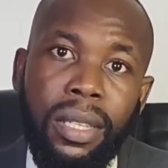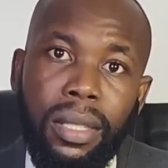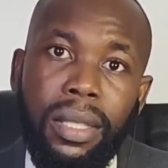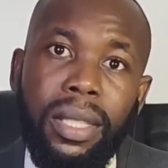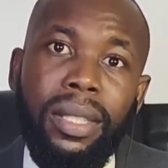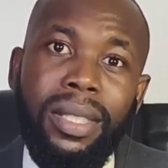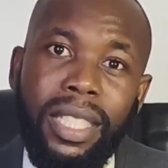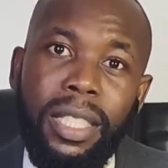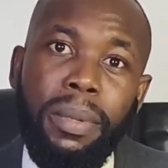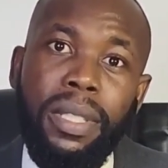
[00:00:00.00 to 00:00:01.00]
It's now
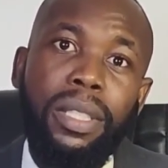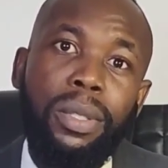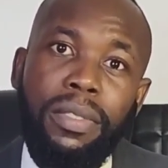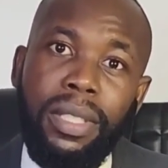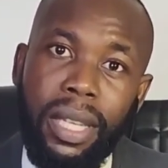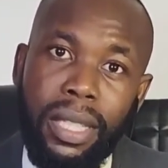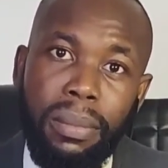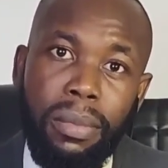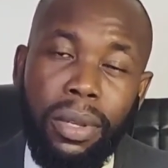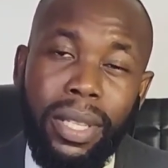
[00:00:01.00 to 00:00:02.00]
30% of the 30
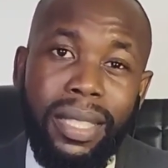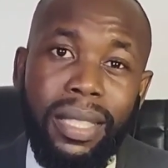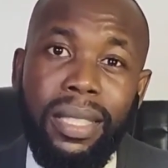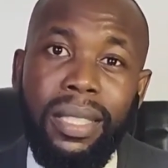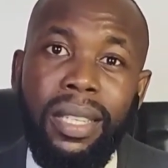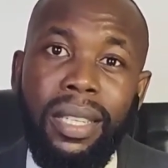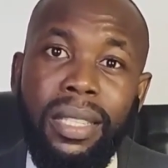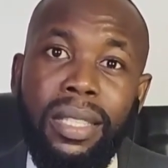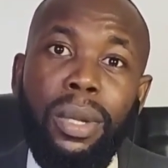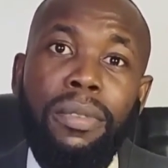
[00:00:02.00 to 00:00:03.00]
million. That is,
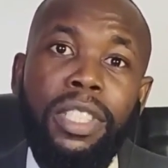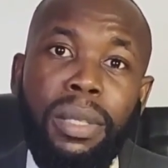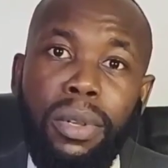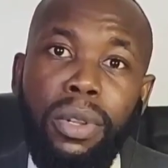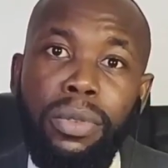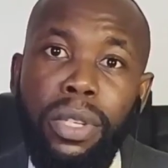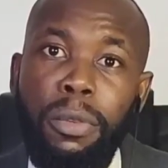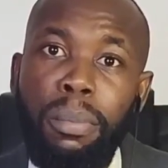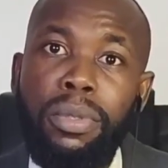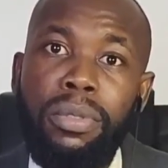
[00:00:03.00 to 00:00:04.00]
instead of 3 million, you're
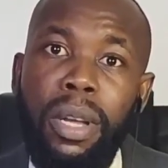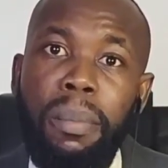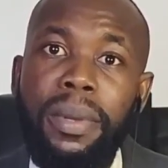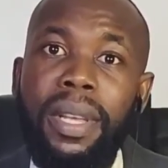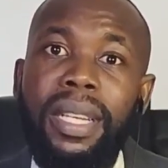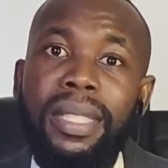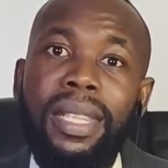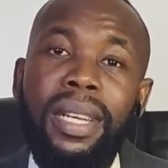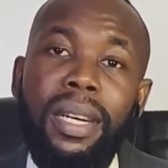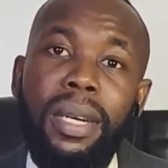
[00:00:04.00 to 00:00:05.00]
supposed to now pay as